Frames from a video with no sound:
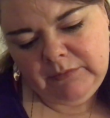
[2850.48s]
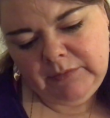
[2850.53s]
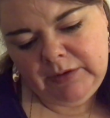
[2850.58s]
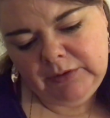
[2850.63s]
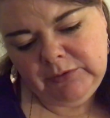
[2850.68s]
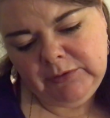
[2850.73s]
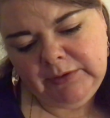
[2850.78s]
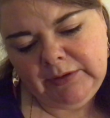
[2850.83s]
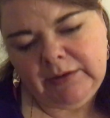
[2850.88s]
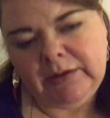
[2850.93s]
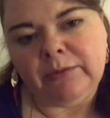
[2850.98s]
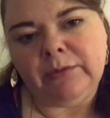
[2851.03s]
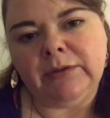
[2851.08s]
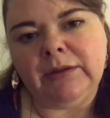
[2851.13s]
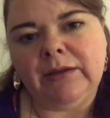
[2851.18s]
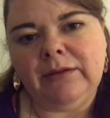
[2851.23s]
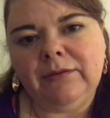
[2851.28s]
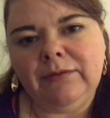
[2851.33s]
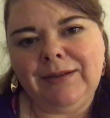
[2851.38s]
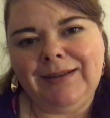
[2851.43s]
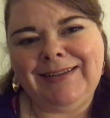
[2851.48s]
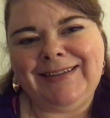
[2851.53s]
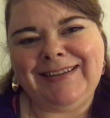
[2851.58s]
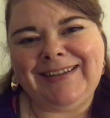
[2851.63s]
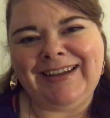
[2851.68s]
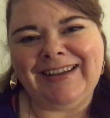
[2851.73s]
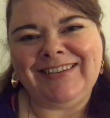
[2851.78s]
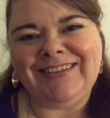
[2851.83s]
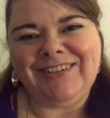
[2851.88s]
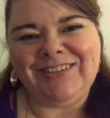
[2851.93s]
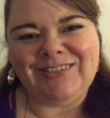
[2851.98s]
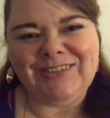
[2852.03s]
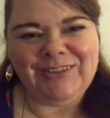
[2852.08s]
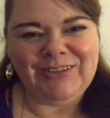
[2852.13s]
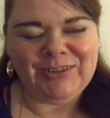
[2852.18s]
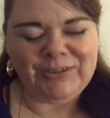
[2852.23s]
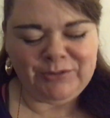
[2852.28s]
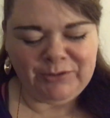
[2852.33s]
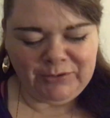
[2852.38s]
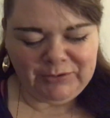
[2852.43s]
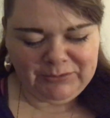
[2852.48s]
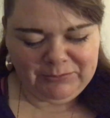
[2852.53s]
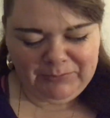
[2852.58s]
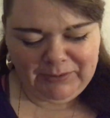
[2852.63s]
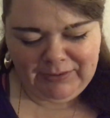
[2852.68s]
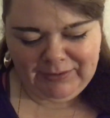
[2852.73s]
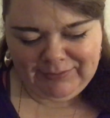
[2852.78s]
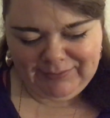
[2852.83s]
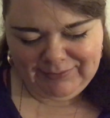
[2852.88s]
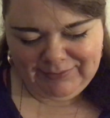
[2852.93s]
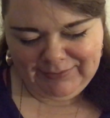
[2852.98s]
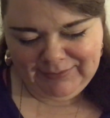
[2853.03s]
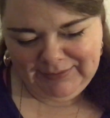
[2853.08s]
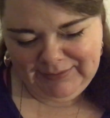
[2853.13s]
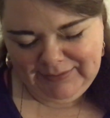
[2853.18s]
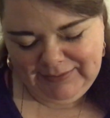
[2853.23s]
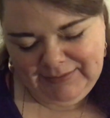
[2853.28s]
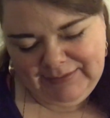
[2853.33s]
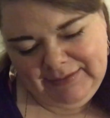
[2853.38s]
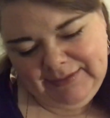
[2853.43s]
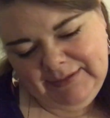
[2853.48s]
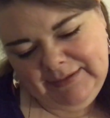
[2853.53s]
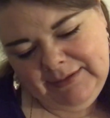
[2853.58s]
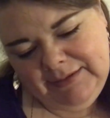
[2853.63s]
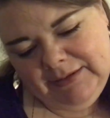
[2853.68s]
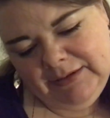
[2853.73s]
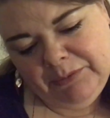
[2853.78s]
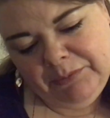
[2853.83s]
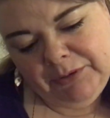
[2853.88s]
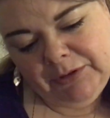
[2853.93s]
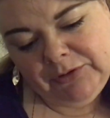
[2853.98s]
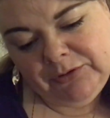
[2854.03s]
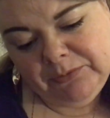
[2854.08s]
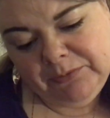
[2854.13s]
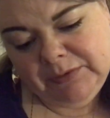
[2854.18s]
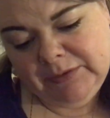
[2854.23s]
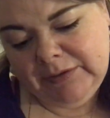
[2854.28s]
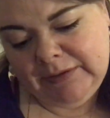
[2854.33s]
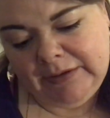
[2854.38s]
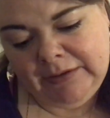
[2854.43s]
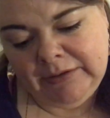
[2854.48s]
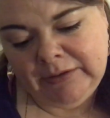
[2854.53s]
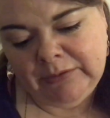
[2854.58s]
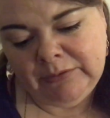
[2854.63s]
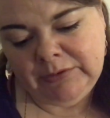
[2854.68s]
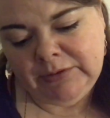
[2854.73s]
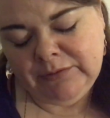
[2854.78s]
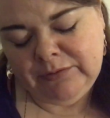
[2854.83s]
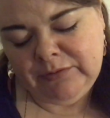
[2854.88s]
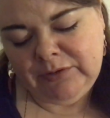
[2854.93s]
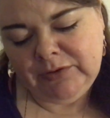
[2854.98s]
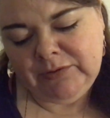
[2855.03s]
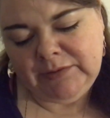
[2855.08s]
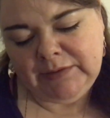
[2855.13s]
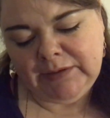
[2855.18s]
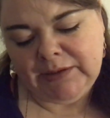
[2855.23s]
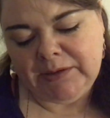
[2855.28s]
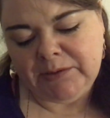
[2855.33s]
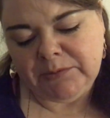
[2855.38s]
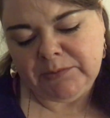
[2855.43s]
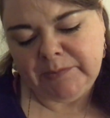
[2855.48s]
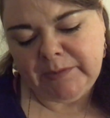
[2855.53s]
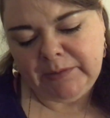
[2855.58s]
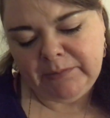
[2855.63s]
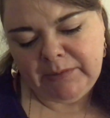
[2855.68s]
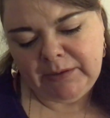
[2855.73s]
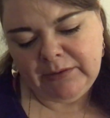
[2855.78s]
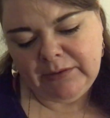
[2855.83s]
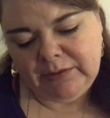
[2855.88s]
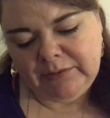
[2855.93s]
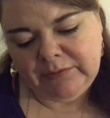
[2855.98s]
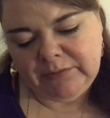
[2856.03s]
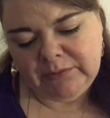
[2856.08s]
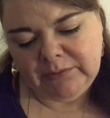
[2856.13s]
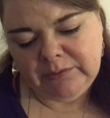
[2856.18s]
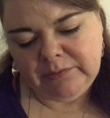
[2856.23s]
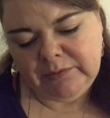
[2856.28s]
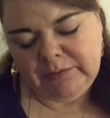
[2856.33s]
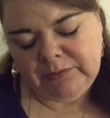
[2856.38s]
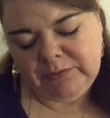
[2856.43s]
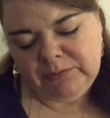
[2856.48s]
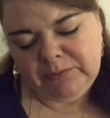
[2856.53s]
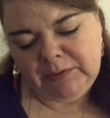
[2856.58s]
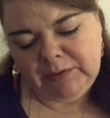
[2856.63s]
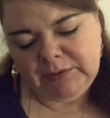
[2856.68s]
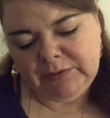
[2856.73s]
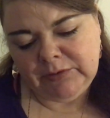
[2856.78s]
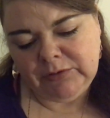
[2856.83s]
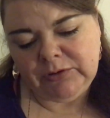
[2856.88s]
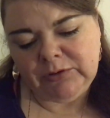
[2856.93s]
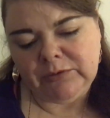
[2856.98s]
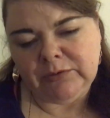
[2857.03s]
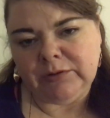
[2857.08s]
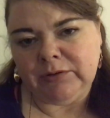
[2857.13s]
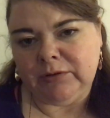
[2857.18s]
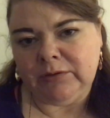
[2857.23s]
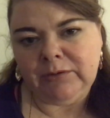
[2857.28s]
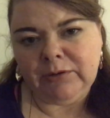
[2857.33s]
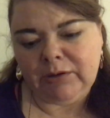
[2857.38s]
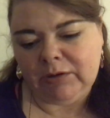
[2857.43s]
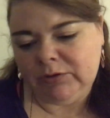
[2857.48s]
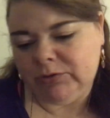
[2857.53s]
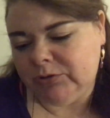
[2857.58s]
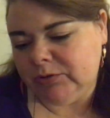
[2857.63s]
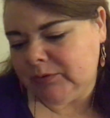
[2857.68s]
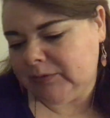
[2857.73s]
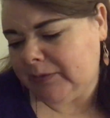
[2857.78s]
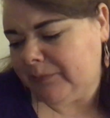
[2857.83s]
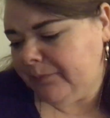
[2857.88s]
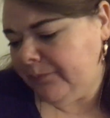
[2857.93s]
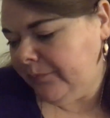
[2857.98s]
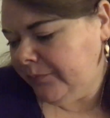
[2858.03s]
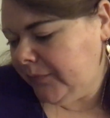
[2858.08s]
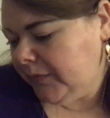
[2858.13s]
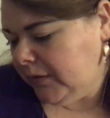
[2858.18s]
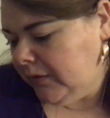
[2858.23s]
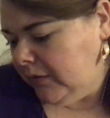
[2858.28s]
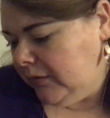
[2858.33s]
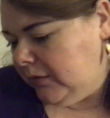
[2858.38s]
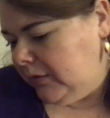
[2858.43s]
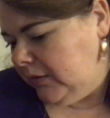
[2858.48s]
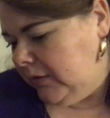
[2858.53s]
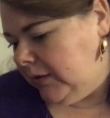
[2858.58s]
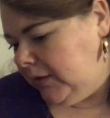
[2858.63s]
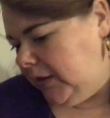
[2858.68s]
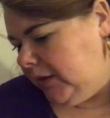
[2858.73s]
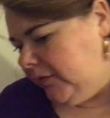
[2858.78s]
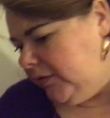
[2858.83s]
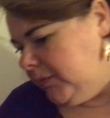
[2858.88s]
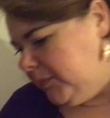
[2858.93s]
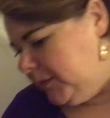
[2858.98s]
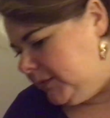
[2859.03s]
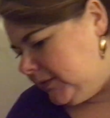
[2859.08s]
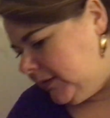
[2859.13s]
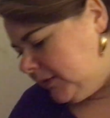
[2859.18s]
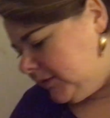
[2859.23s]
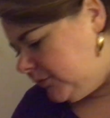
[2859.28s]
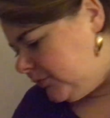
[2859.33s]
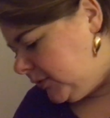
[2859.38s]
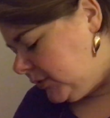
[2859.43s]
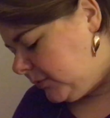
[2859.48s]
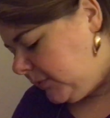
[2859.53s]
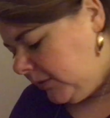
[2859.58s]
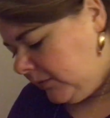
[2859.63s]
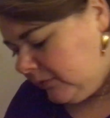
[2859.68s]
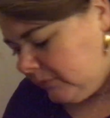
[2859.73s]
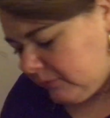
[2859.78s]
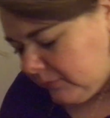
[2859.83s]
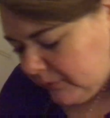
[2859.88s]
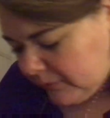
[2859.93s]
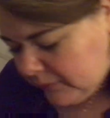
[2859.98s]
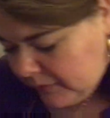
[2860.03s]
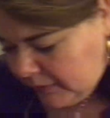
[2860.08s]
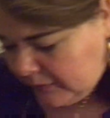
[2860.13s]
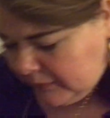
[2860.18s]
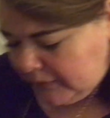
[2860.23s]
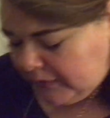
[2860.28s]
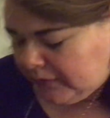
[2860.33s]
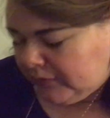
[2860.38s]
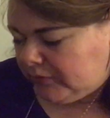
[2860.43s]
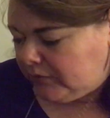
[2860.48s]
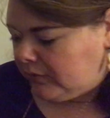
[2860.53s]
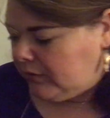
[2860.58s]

I'll do that now and then, like, get the odd little quote in my head, and, you know, but it's something that, you know, it's a philosophy that helps me in my life. You know, if someone isn't choosing you, you can't choose them. And everybody has free will, and the angel